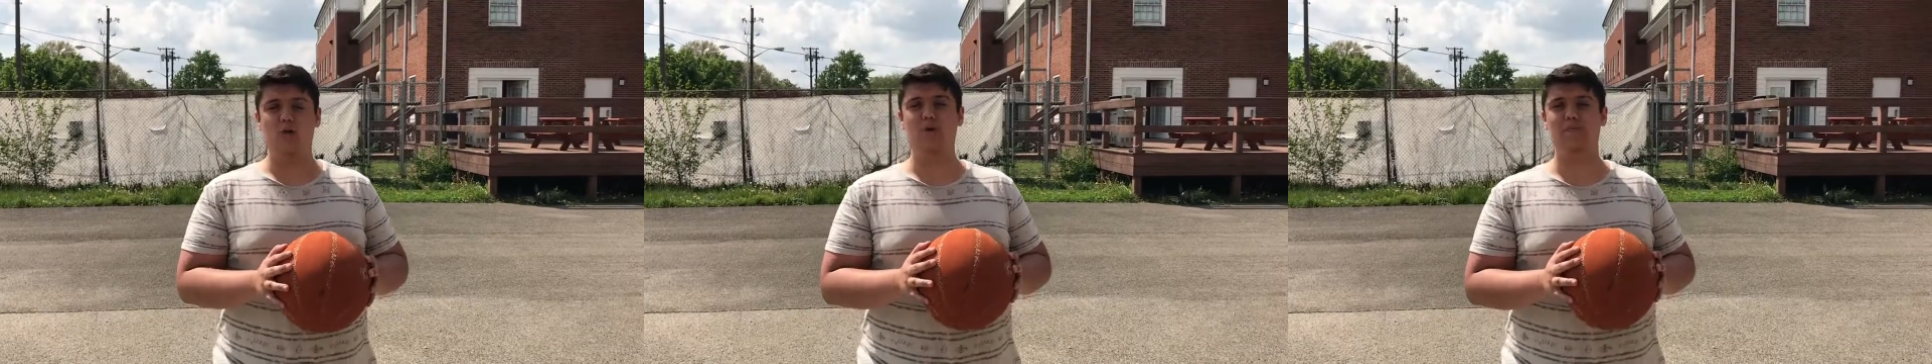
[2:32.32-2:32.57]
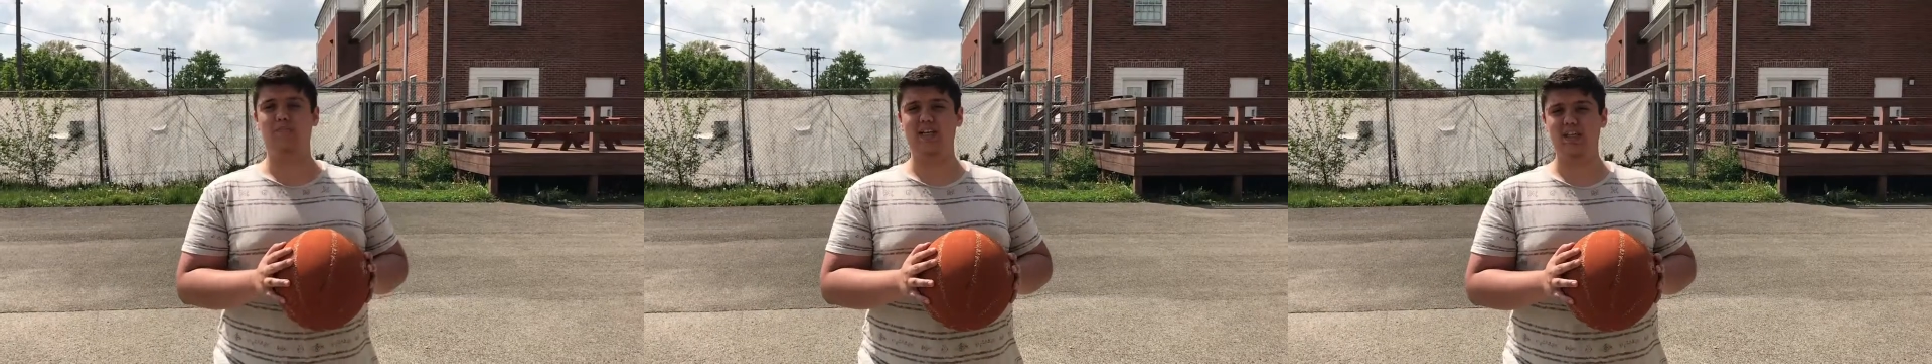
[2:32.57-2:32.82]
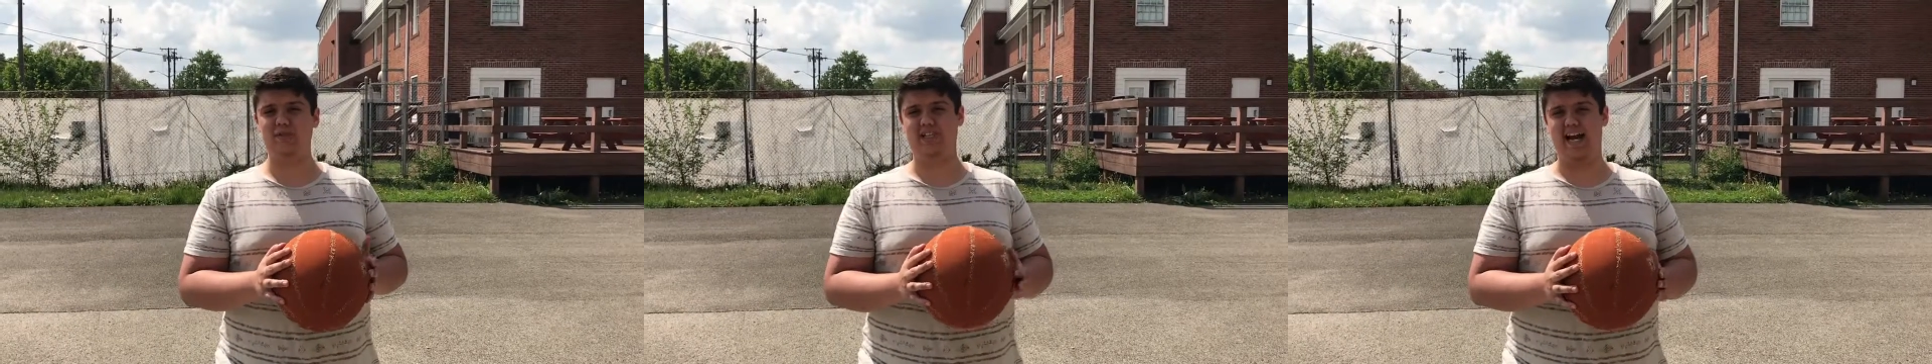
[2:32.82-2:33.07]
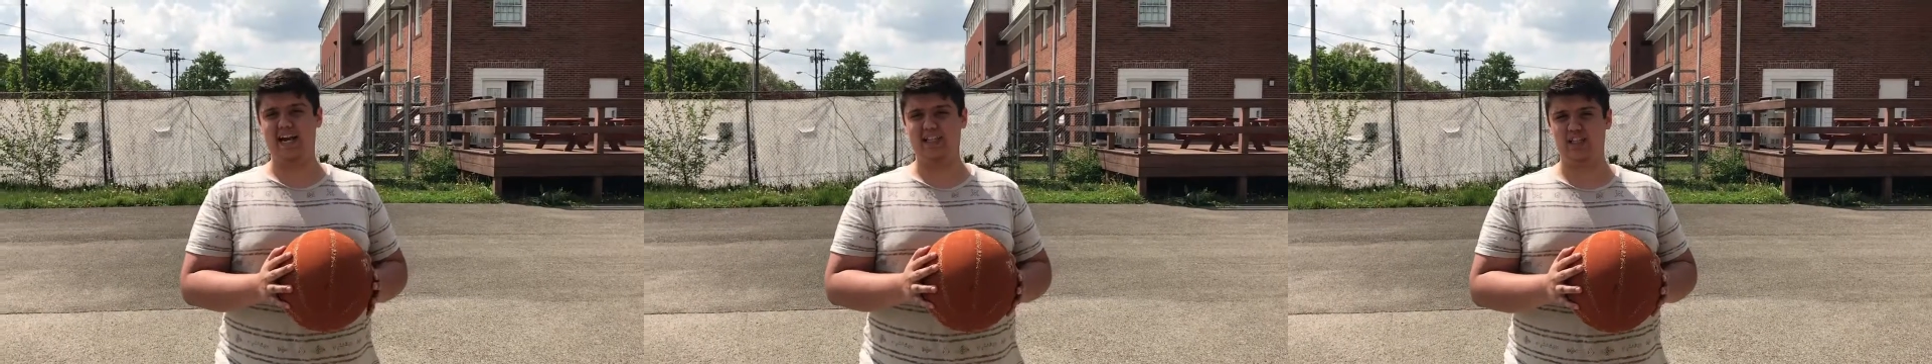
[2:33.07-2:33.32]
When bleach was
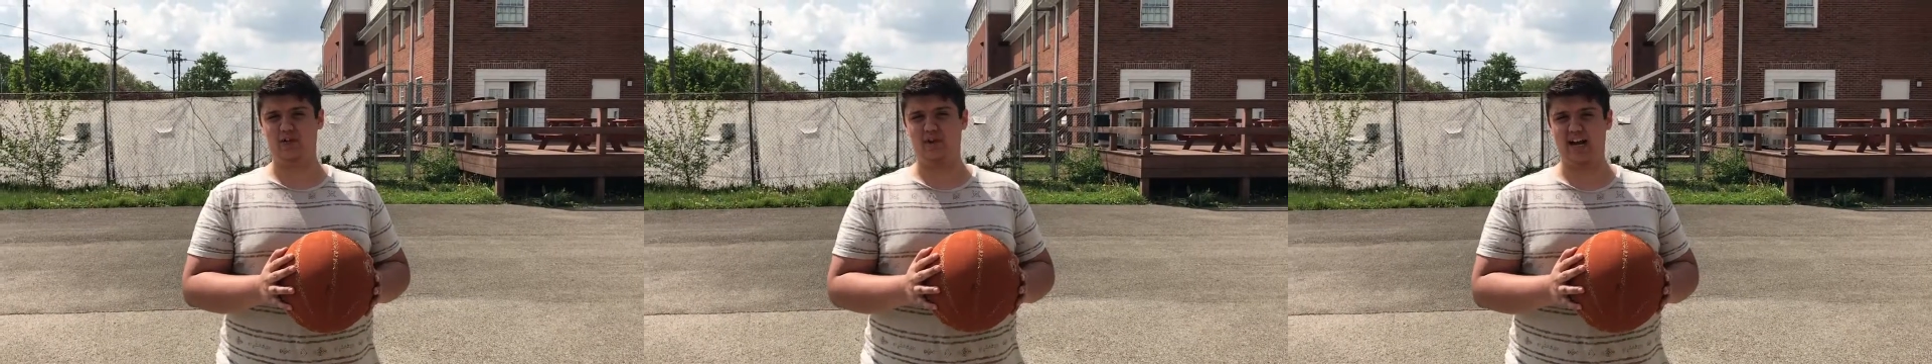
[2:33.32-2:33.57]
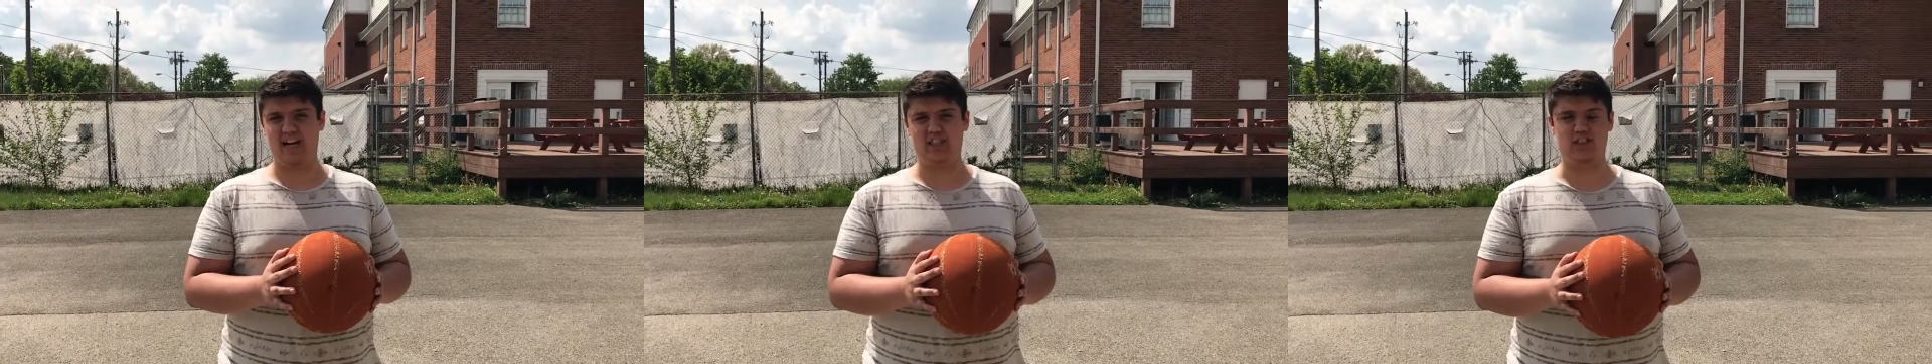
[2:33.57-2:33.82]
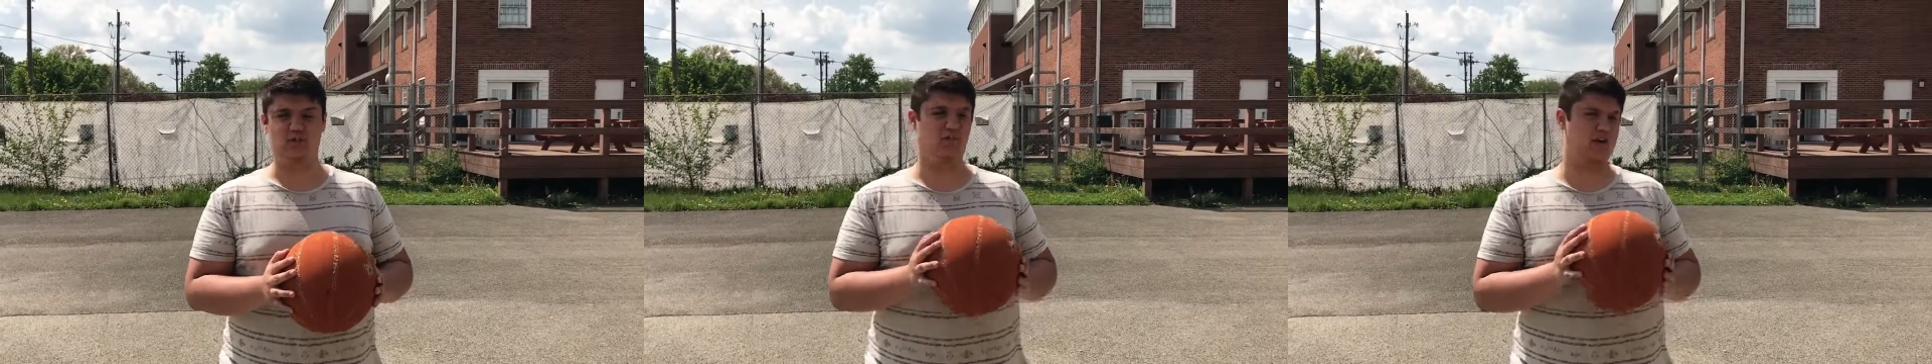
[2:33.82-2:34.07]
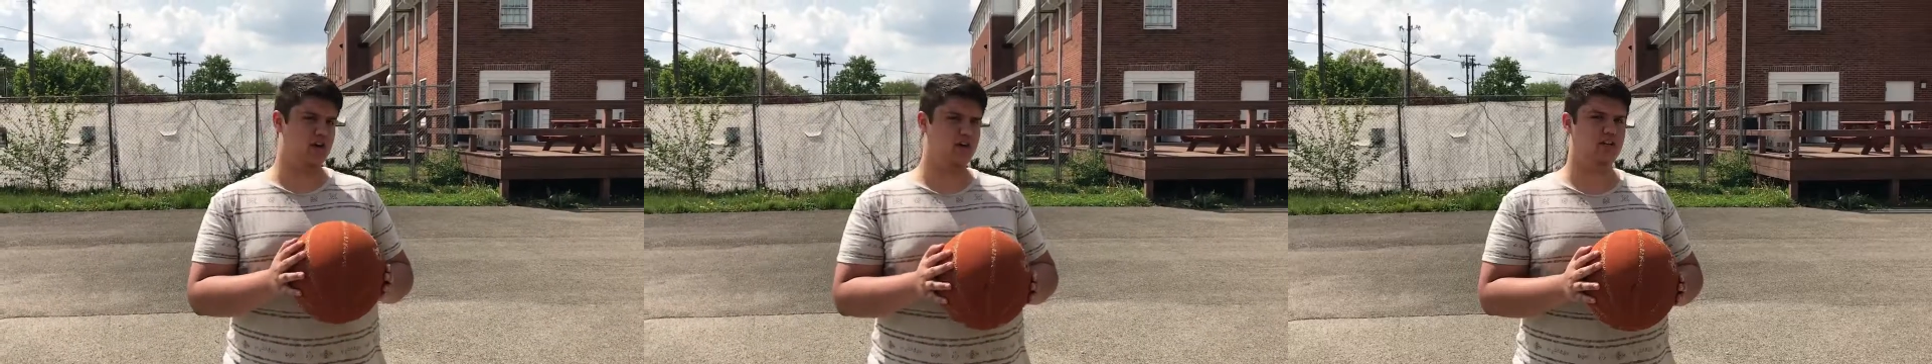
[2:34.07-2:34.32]
added to the reaction,
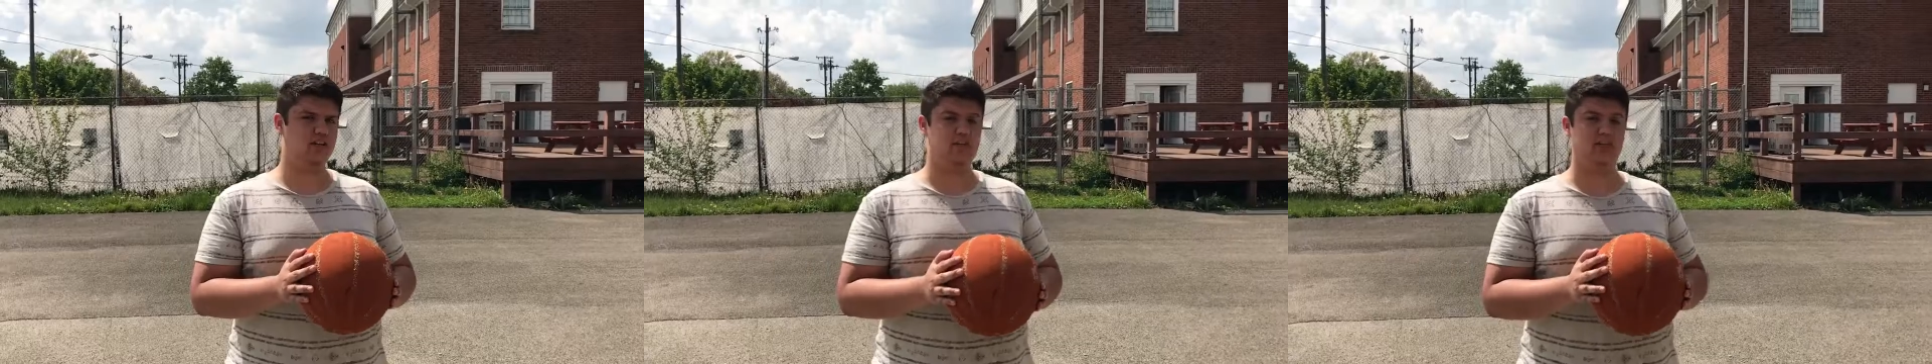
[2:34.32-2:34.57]
we noted